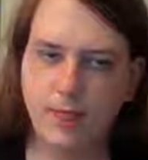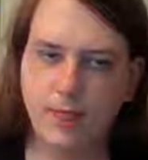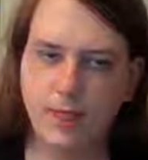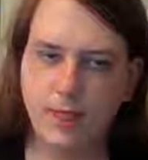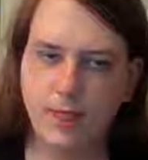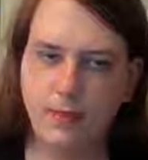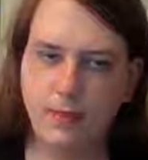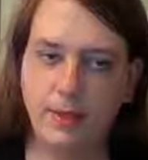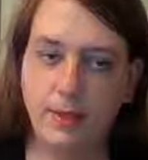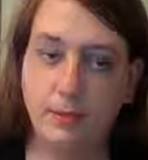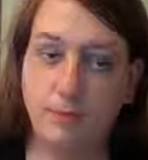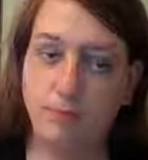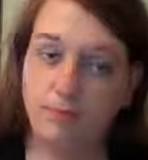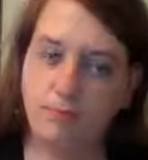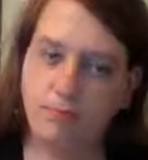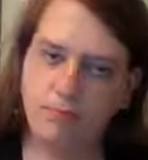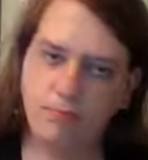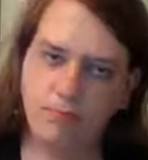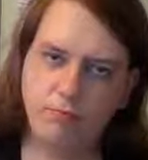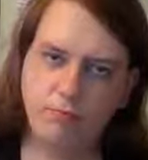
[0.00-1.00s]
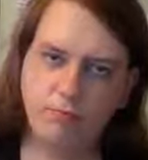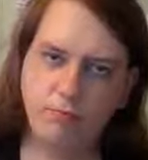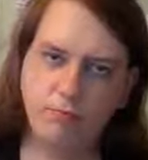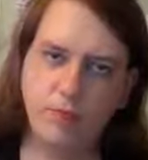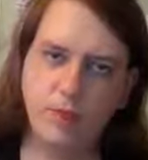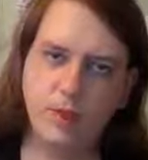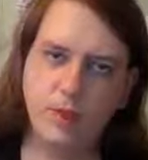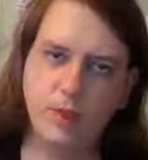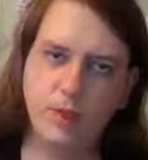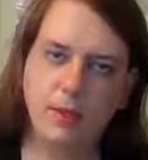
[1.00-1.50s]
I mean,
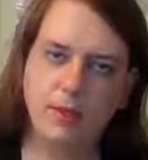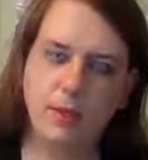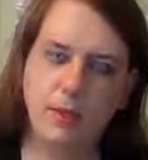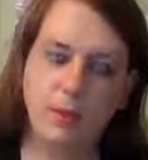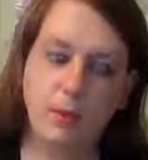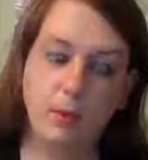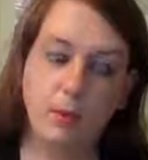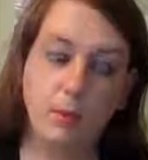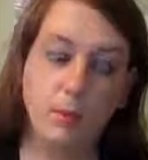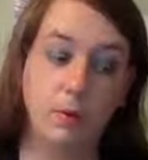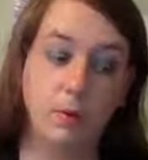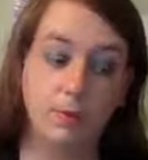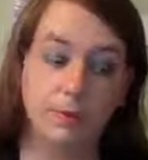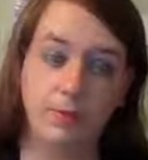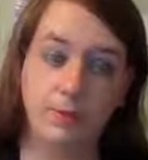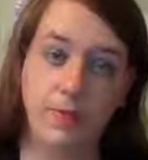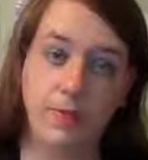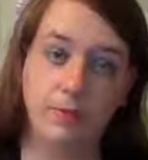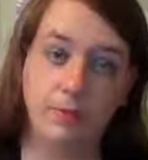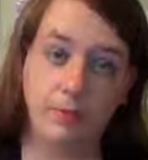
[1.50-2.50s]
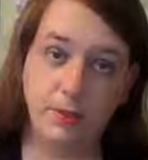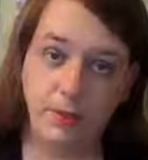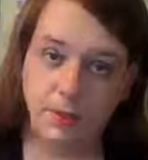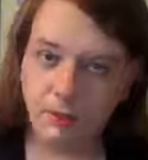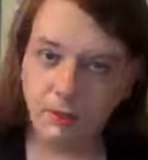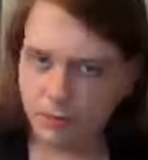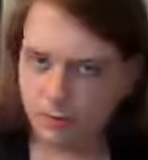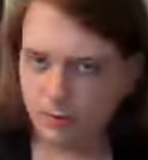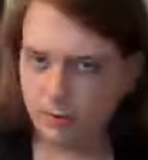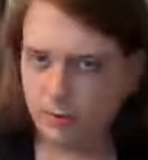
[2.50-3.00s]
so what's therefore
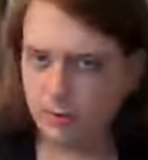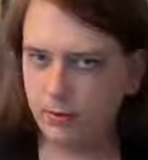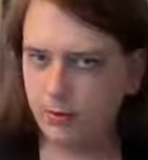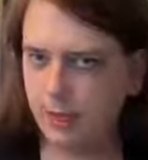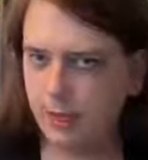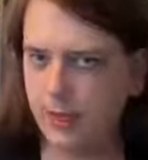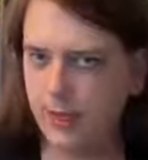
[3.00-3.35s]
useful